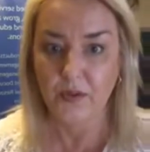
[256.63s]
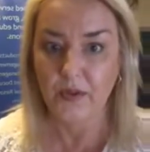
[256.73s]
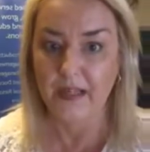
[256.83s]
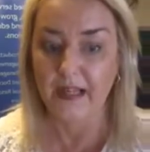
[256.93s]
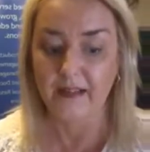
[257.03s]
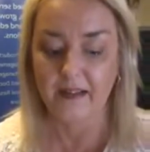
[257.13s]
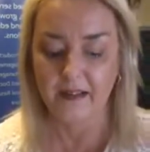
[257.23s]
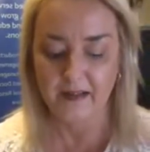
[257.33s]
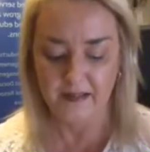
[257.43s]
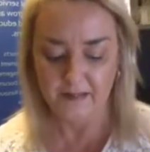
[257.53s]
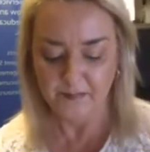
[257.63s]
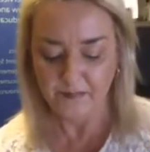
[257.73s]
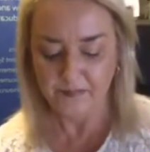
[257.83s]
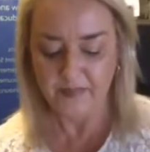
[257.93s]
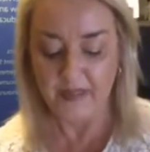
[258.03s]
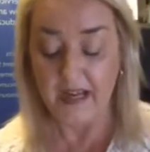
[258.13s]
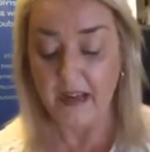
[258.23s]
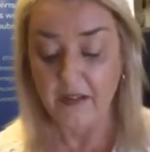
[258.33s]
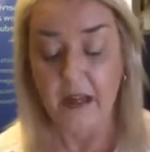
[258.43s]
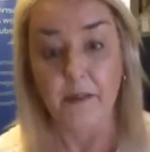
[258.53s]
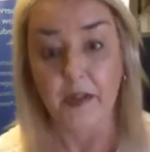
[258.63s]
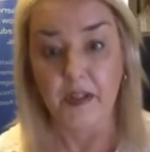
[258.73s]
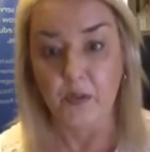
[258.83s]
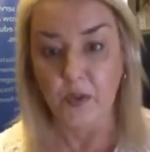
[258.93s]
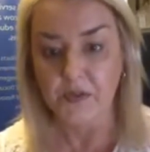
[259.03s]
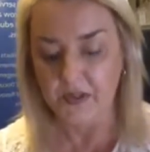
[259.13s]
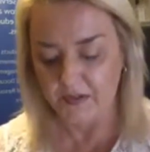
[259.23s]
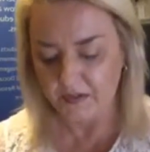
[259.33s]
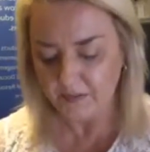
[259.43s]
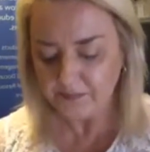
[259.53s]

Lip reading: get the outcome that you wanted.